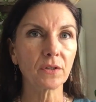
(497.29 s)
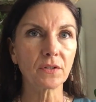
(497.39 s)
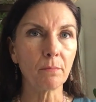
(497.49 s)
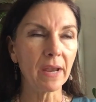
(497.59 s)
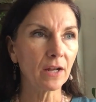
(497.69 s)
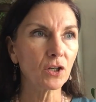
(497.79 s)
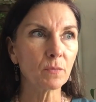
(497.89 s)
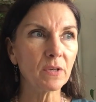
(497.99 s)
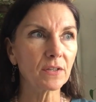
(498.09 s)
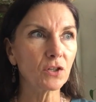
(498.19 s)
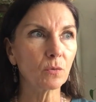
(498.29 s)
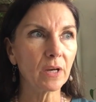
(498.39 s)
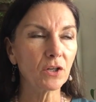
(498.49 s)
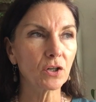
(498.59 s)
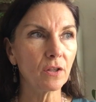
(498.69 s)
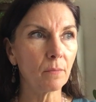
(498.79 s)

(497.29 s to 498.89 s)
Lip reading: it's a management situation,